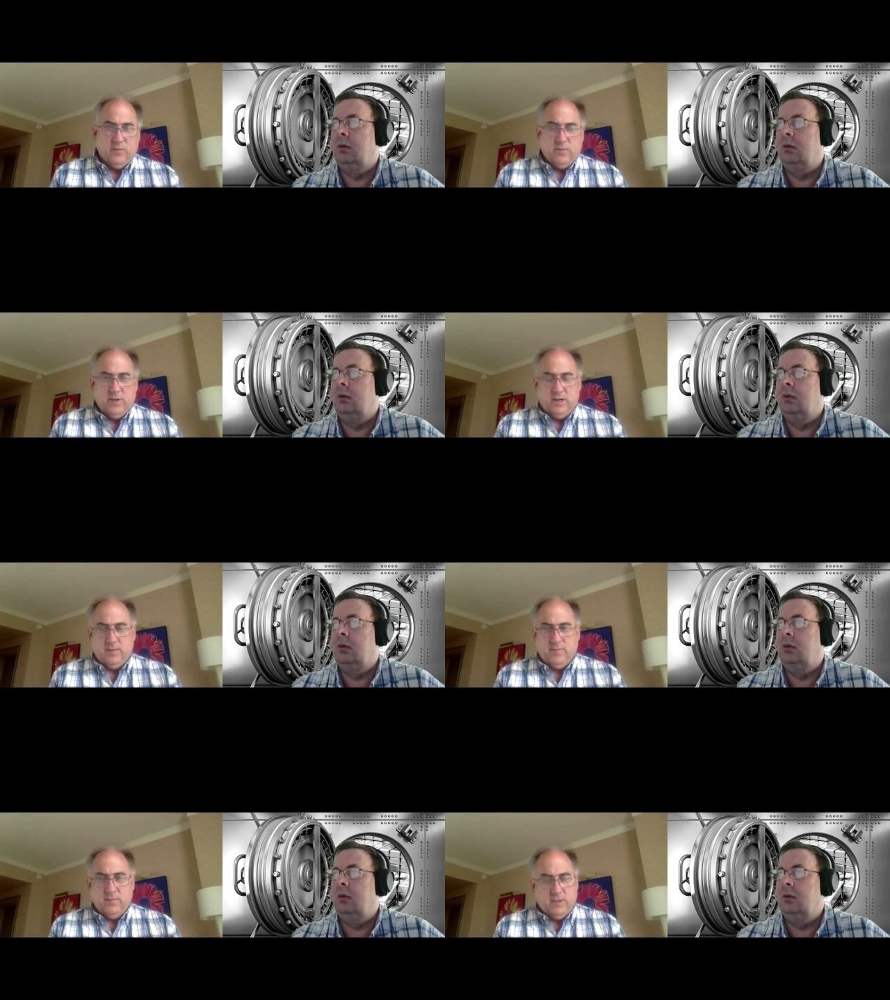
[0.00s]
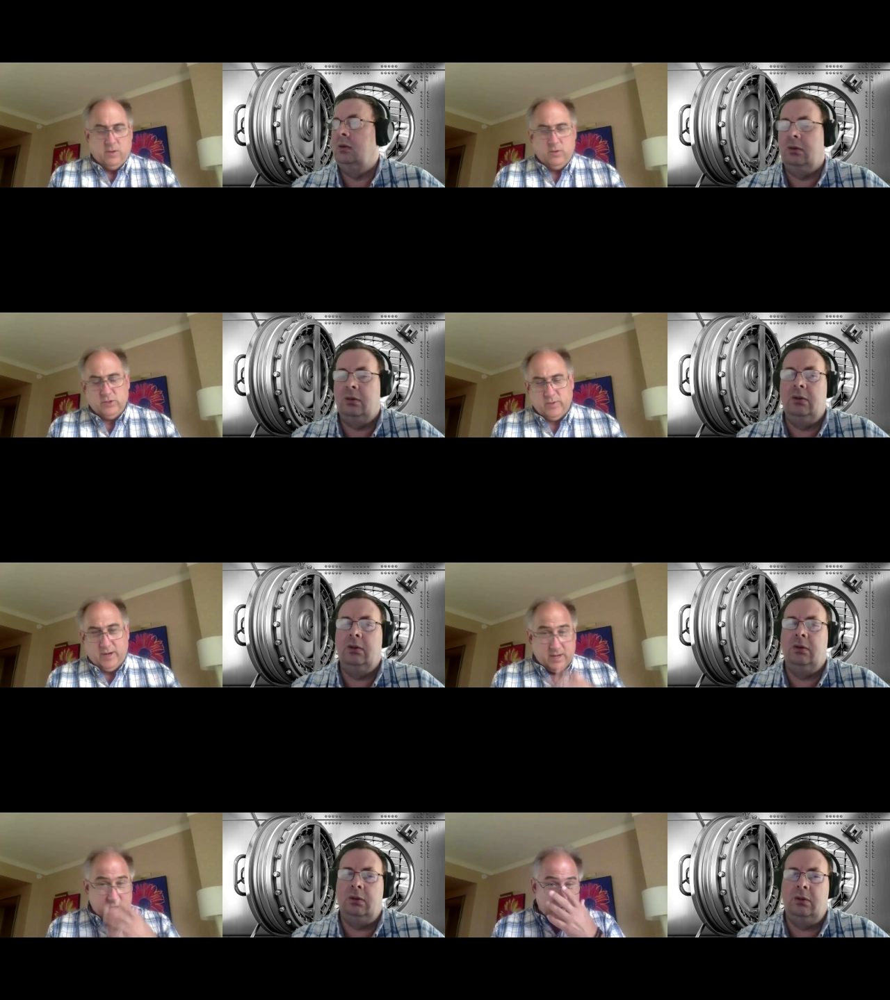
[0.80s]
Speaker 1: in the the holes we
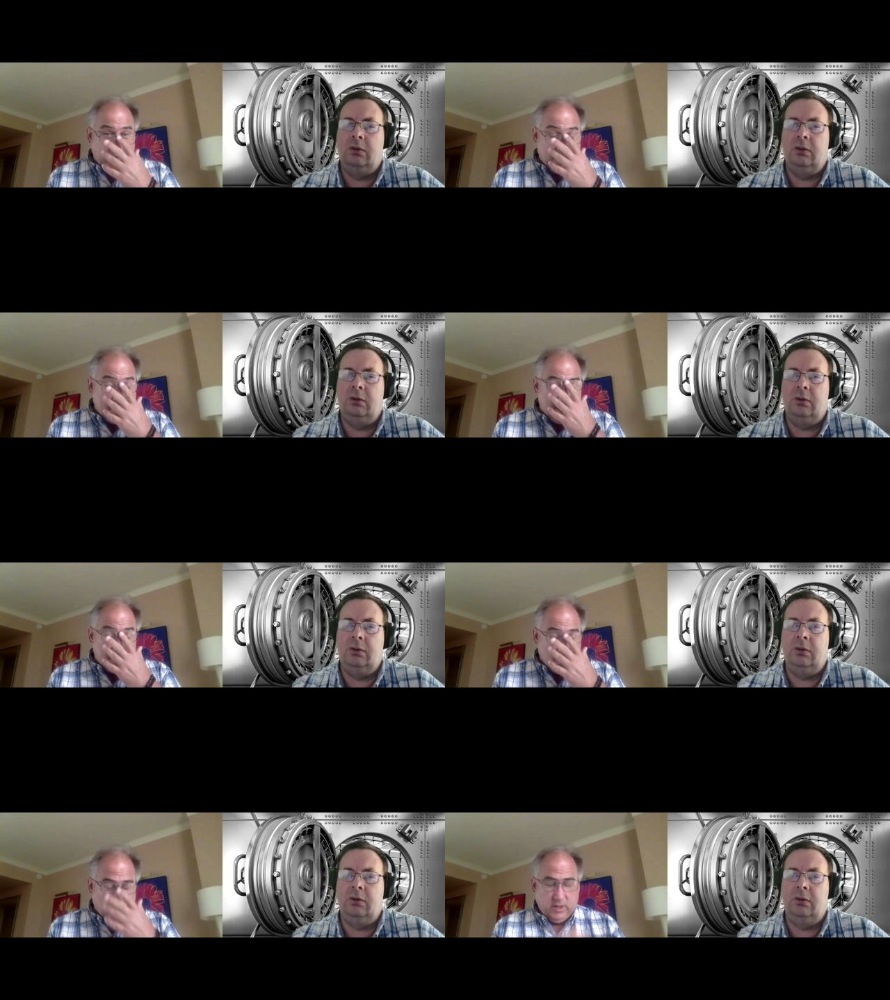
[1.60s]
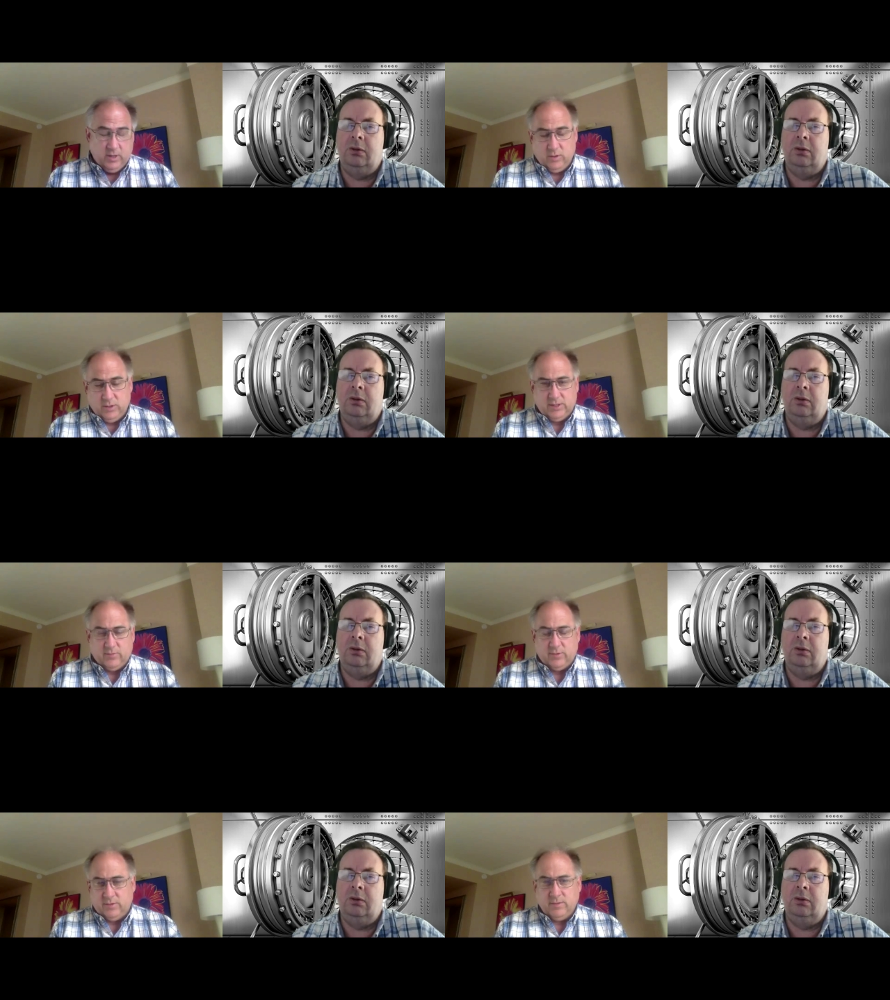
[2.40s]
had eight, uh, 20 holes
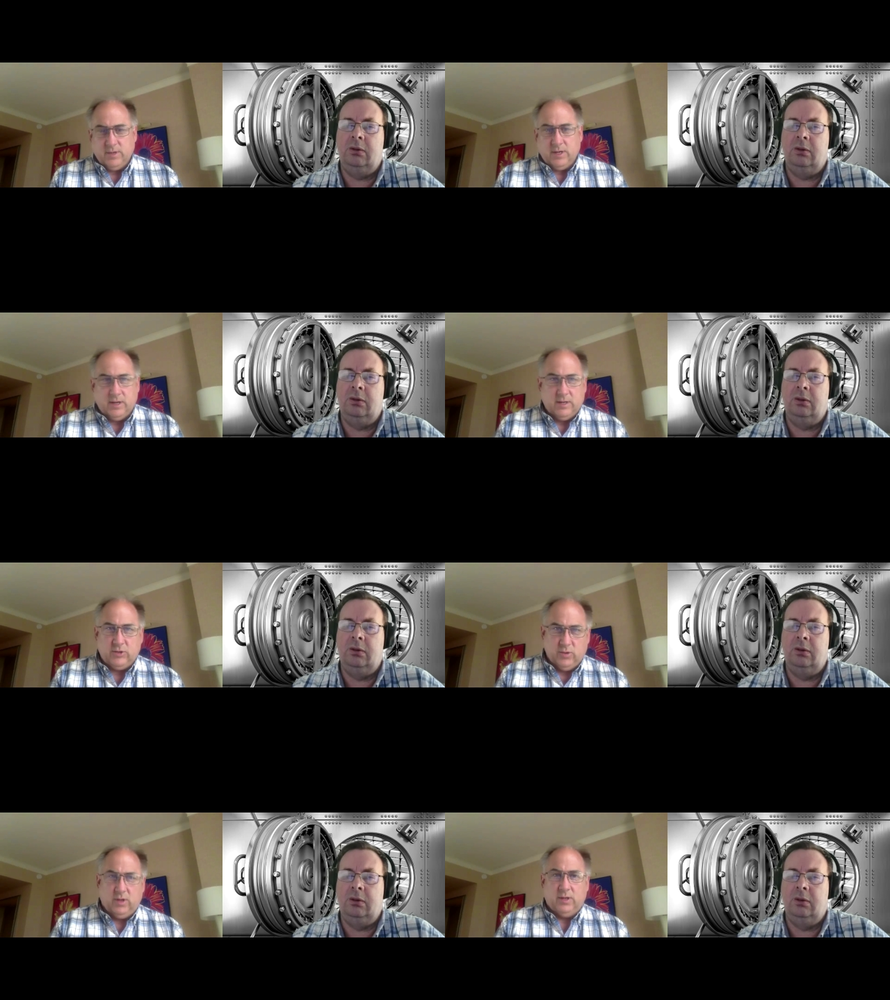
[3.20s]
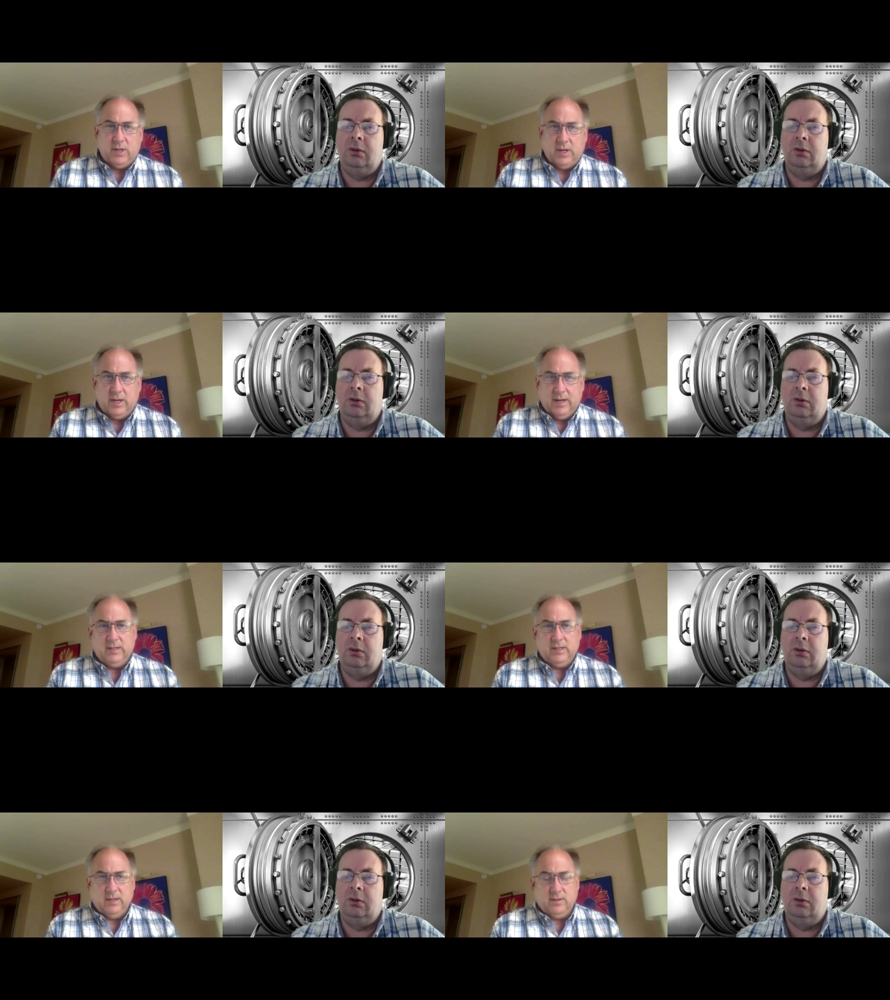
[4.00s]
that were drilled, and
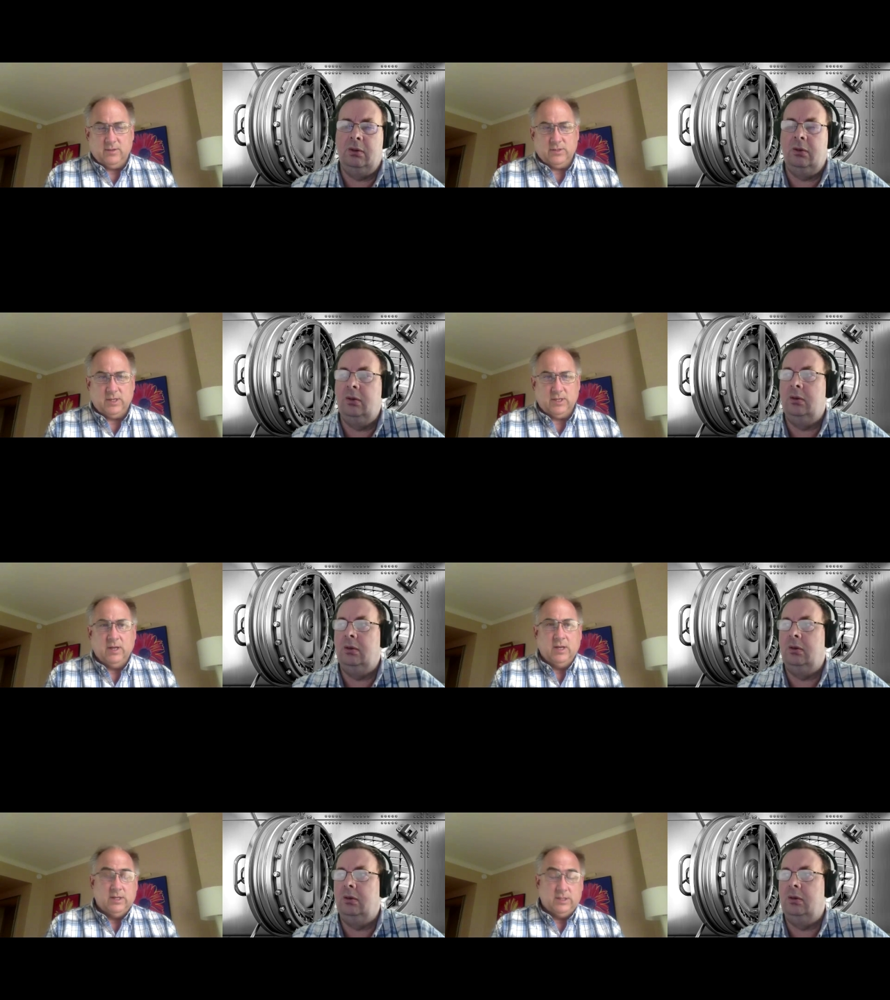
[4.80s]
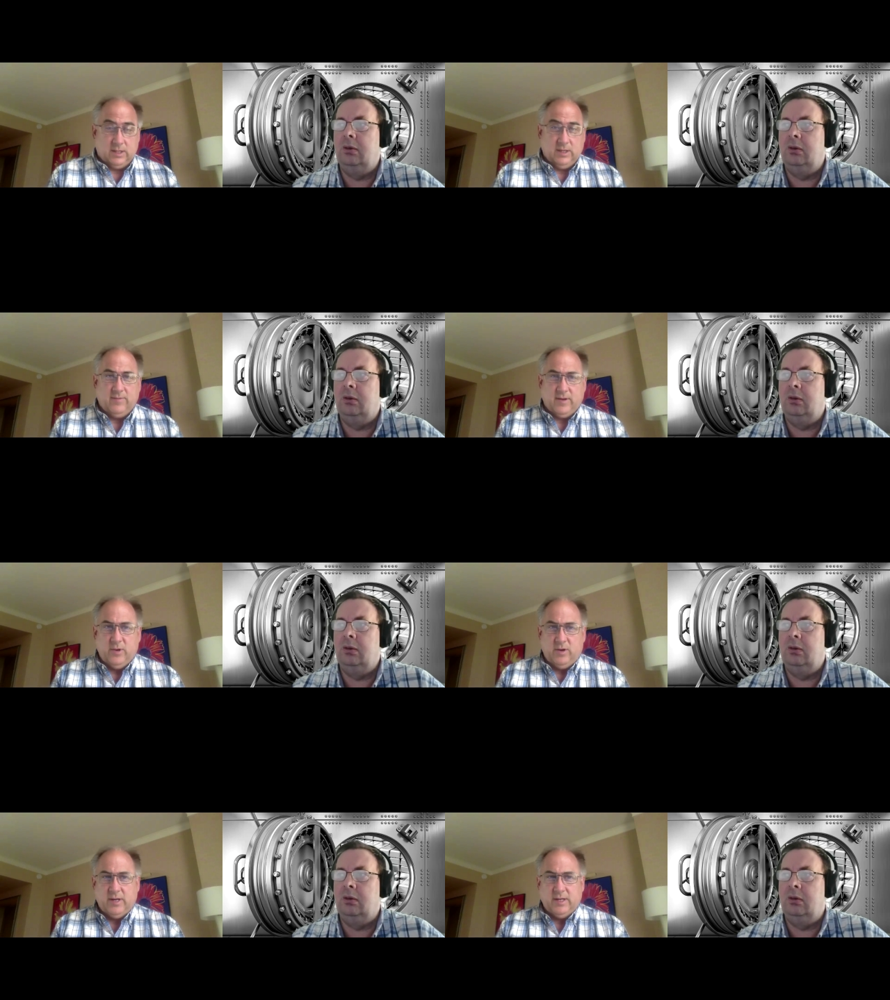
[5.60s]
18 of those hit significant
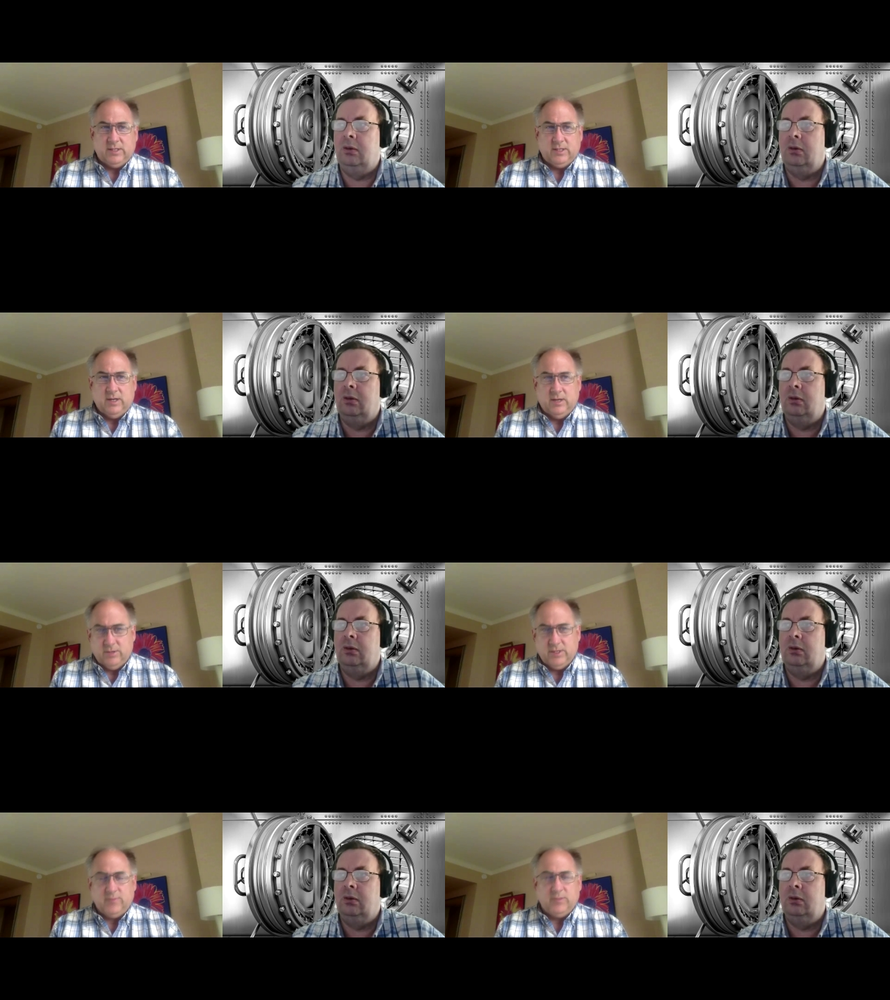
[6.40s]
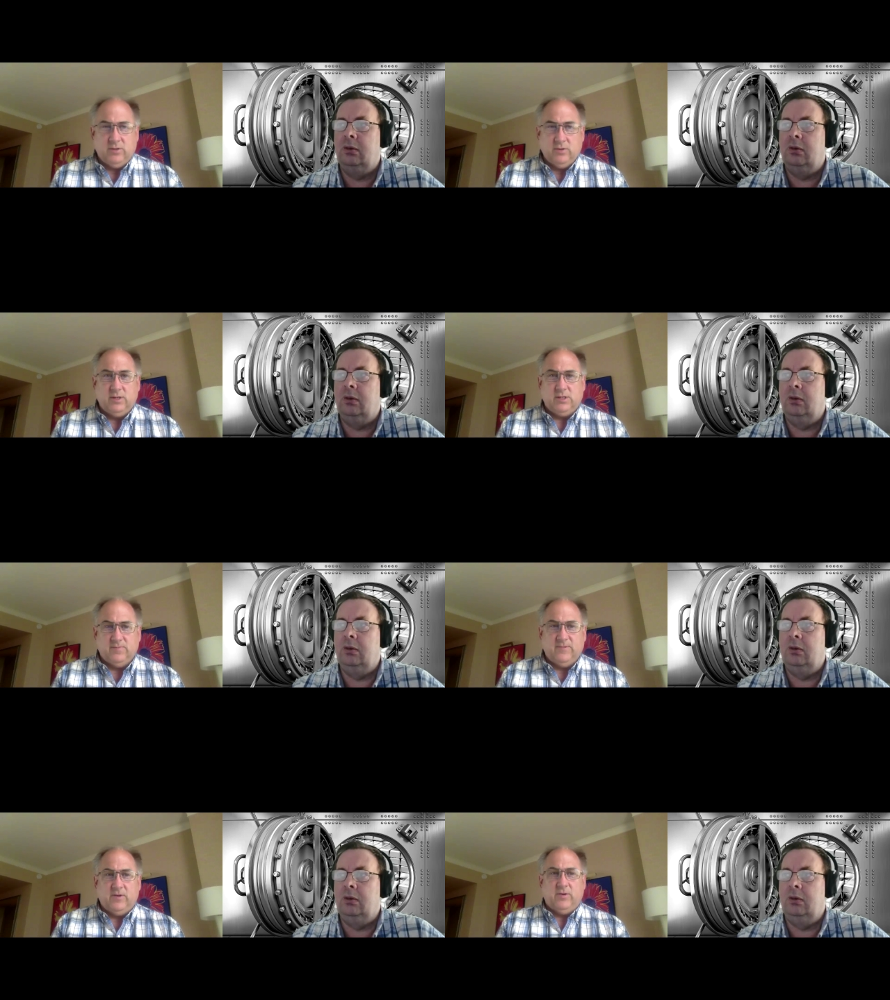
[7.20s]
mineralized intercepts, including
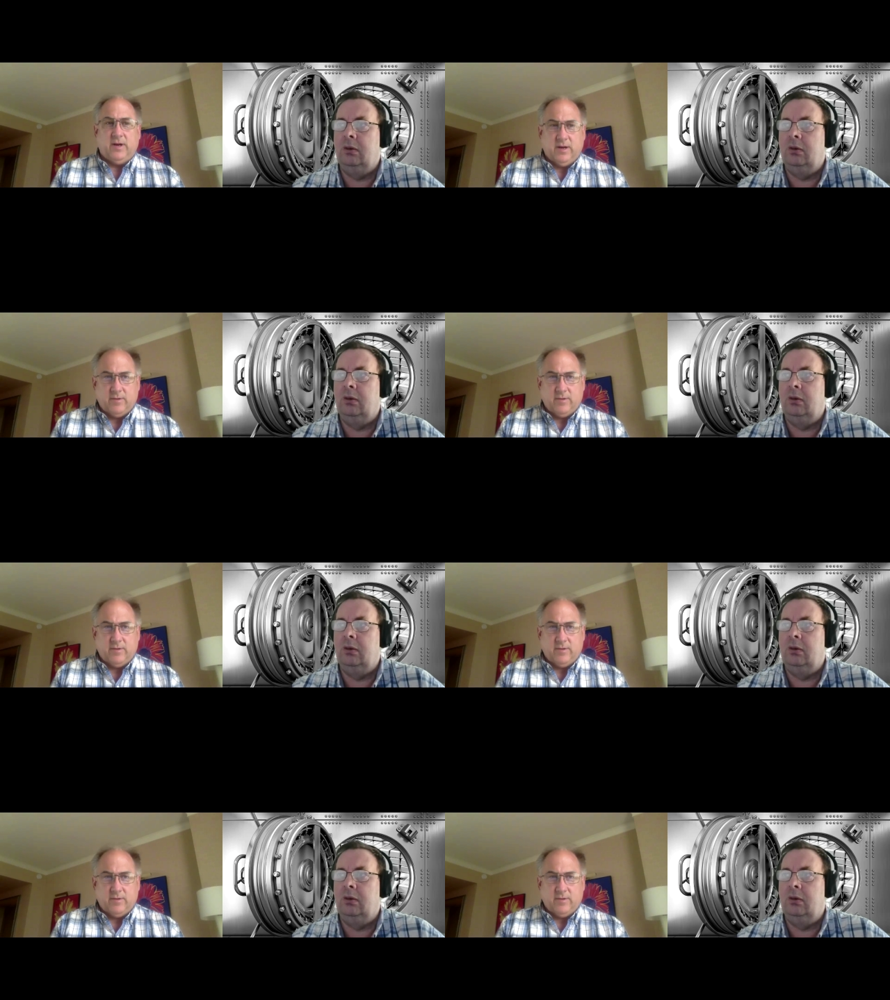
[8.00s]
some very high